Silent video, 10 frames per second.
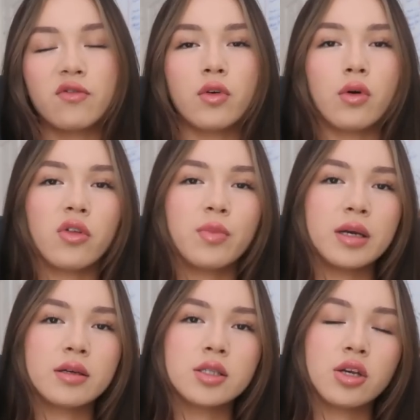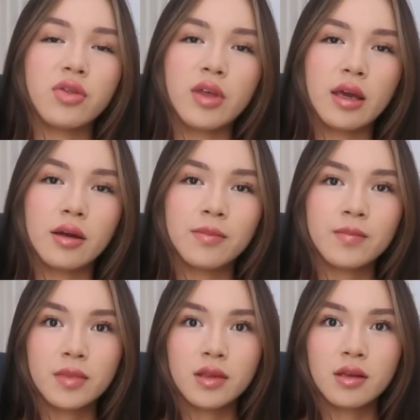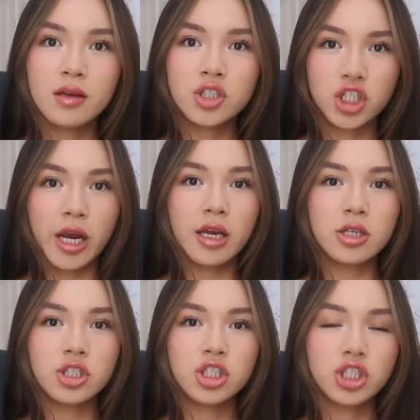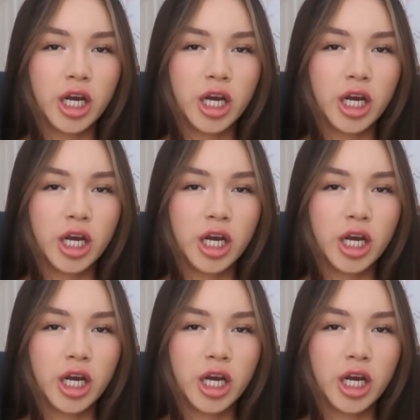and forth because you think change.